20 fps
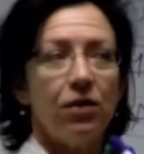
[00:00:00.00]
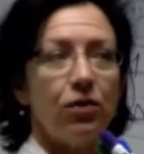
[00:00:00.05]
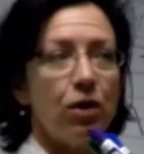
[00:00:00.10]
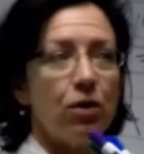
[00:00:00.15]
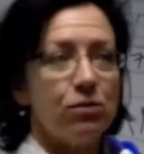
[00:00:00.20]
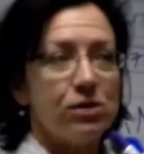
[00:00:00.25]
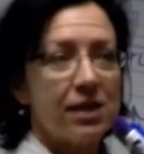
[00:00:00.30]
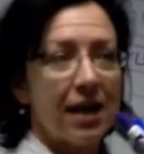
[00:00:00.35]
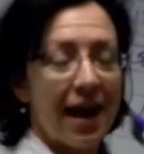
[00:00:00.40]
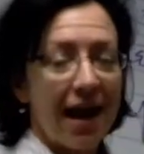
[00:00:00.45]

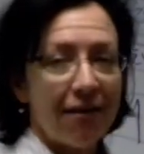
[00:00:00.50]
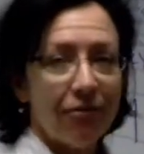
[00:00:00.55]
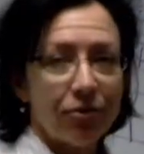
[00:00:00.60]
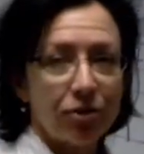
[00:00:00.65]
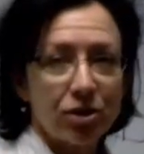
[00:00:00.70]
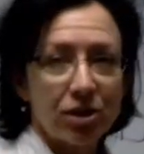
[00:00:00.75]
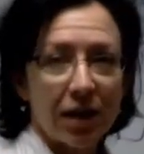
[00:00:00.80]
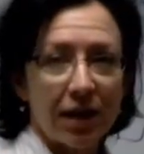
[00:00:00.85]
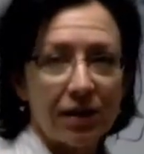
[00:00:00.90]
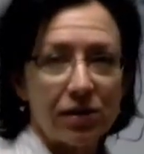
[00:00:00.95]
those
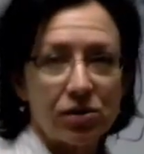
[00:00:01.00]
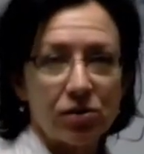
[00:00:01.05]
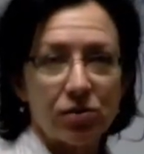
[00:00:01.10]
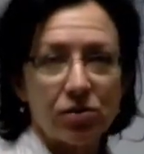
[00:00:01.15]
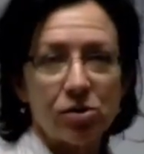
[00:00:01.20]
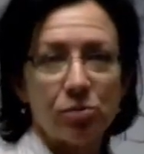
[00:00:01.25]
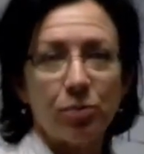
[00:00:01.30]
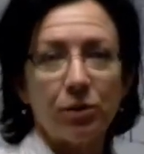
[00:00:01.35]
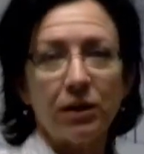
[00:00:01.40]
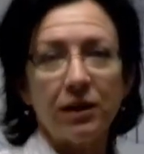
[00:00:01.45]

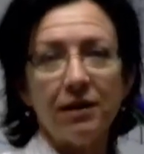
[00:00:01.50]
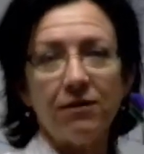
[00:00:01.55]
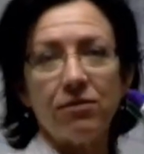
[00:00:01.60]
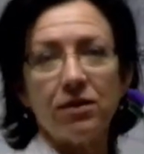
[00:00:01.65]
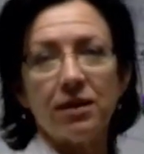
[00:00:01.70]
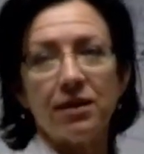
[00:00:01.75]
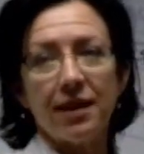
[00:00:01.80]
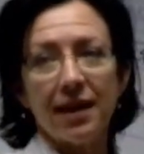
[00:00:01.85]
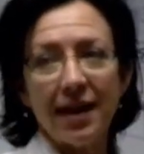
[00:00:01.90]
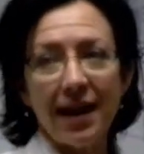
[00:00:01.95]
advertisers
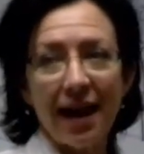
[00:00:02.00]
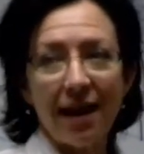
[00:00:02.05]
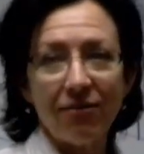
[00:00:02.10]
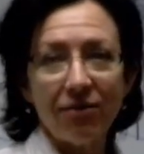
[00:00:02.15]
believe that they